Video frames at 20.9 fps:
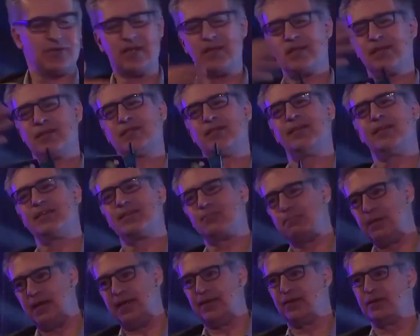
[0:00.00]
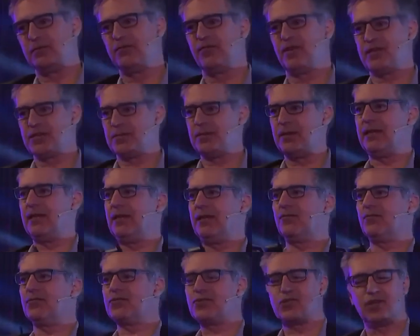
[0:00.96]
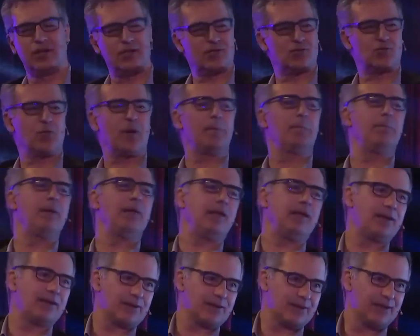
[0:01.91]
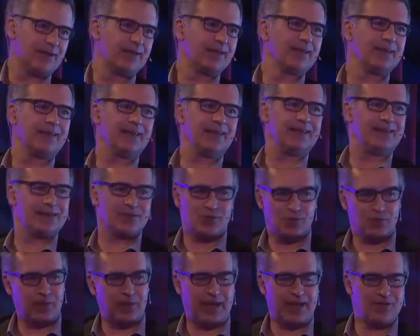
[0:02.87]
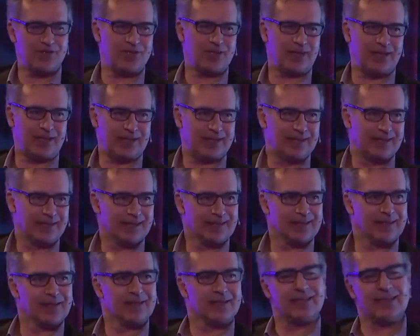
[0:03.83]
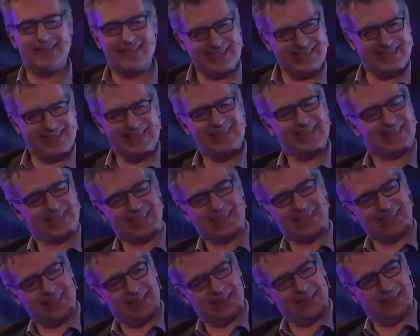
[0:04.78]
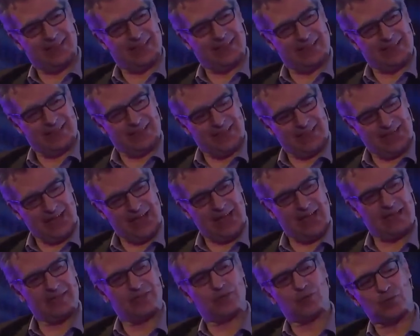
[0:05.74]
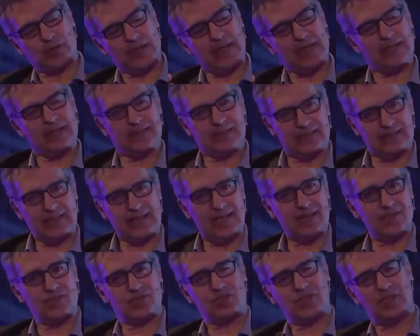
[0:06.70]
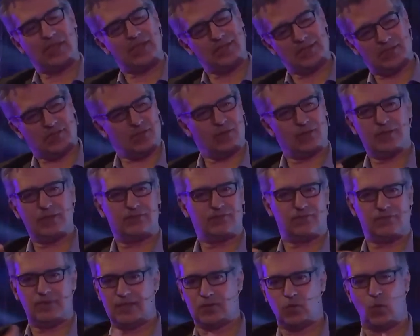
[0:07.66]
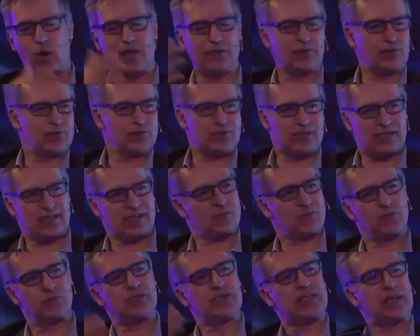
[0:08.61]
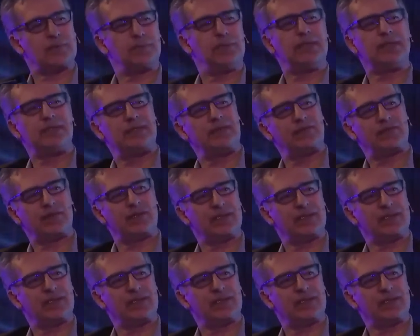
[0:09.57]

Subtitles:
6 billion investment in research, 1 billion in the supply chain. Is this a trend that has changed? So if it's 1 to 6, would have been different